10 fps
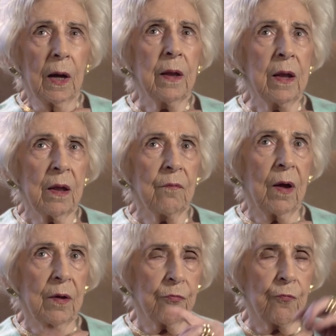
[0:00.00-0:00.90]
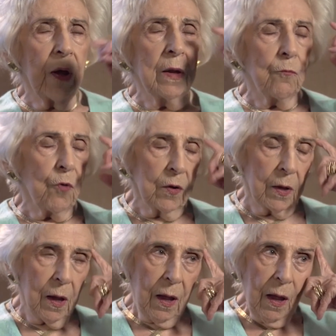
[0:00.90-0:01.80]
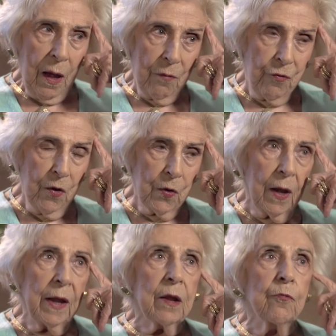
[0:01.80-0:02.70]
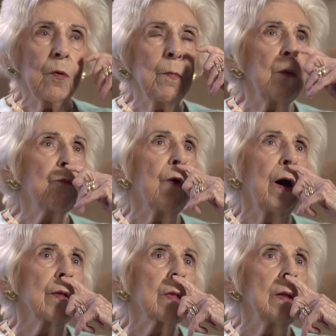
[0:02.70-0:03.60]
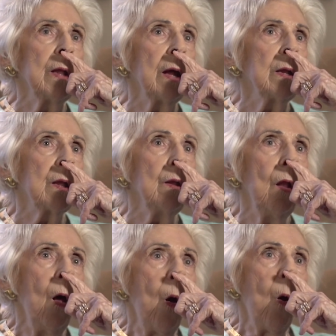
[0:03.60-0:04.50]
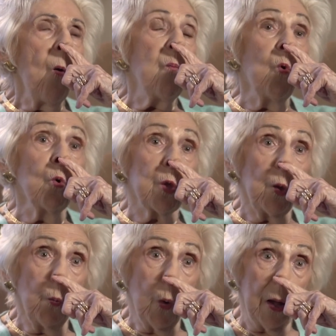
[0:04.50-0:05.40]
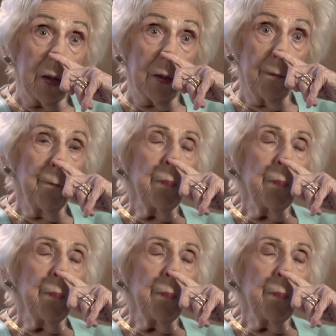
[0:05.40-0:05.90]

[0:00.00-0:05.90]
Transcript: I did have. I found, I found a letter from my father in 1941